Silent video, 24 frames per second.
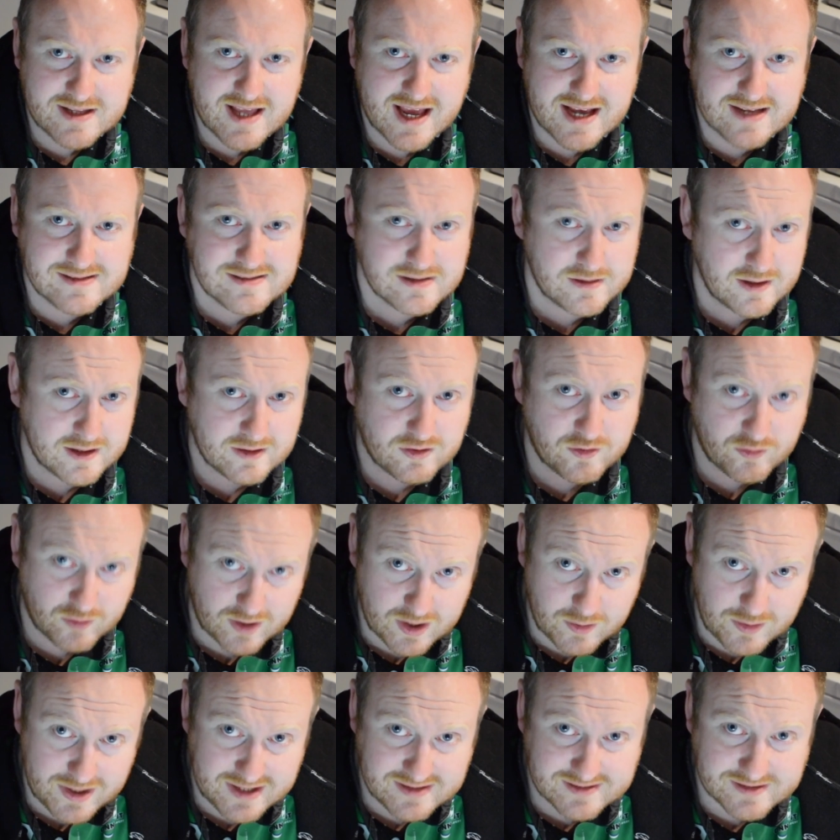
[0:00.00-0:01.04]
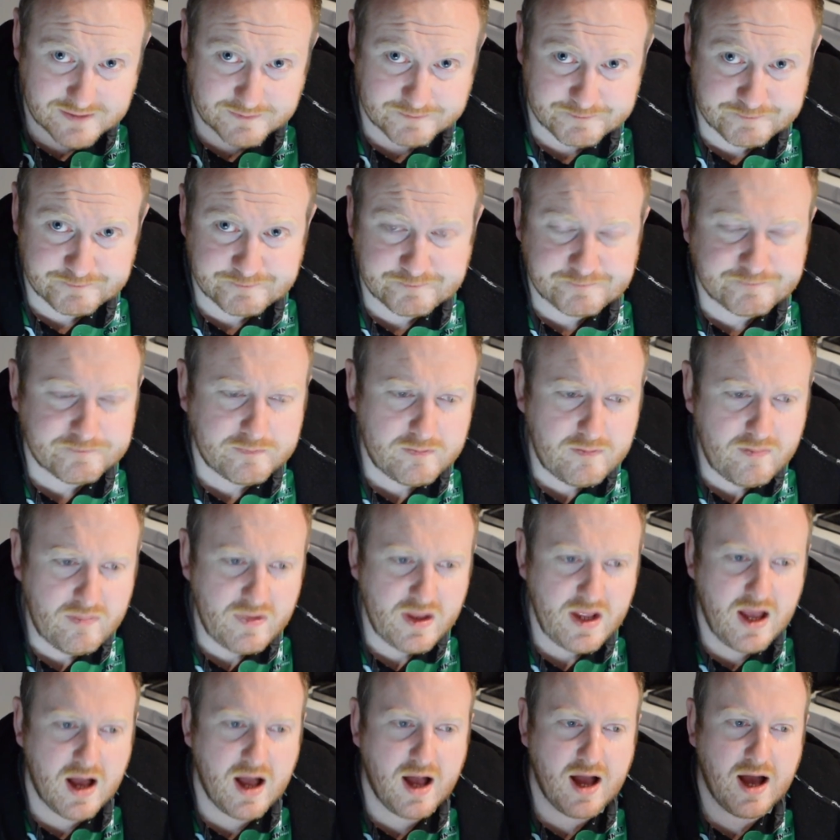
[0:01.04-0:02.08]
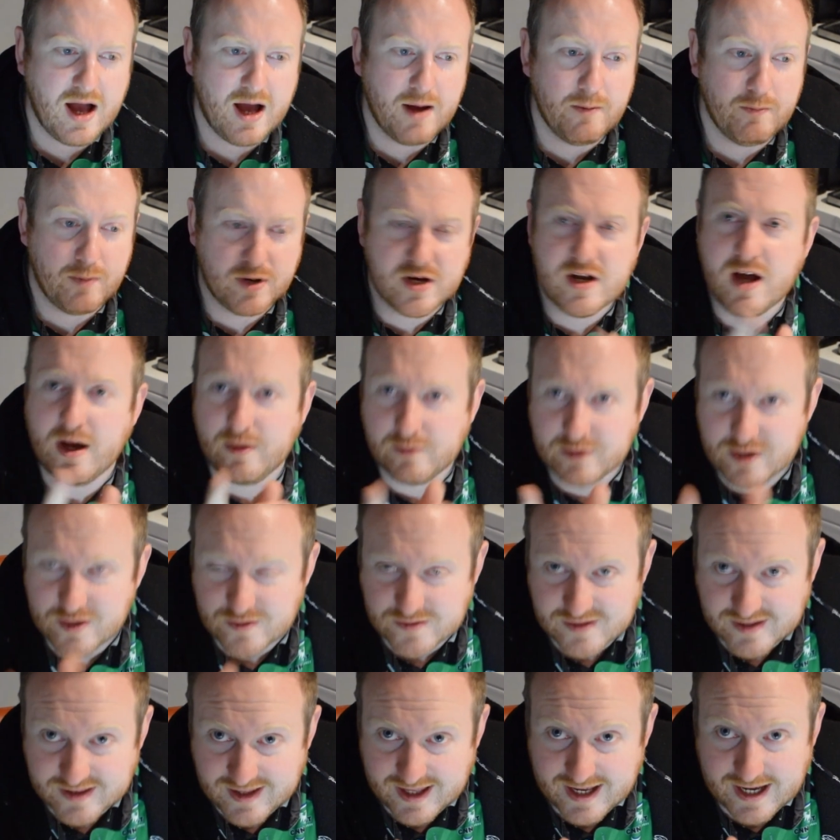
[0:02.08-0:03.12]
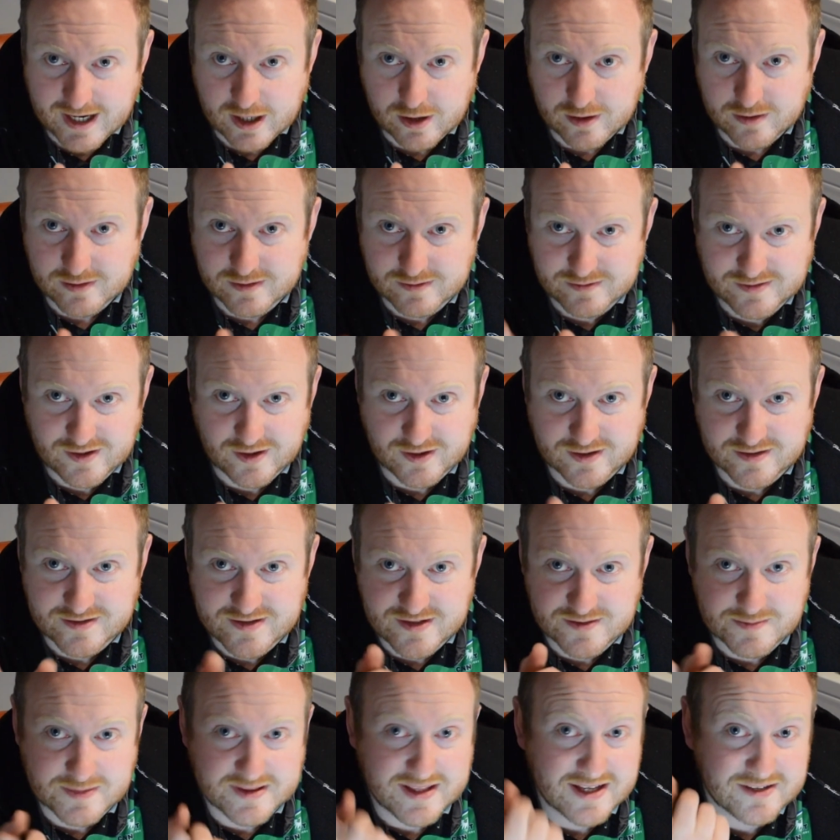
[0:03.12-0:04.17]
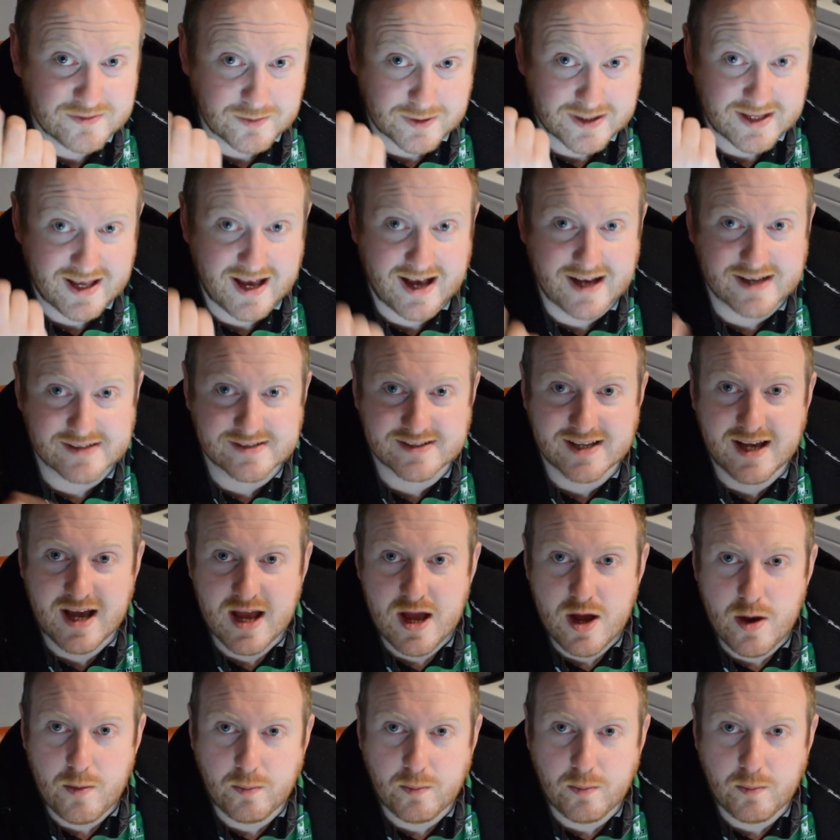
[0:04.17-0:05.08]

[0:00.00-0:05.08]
kegs, I think 3 weeks, but not using the air. Sorry, excuse me. That's with gas.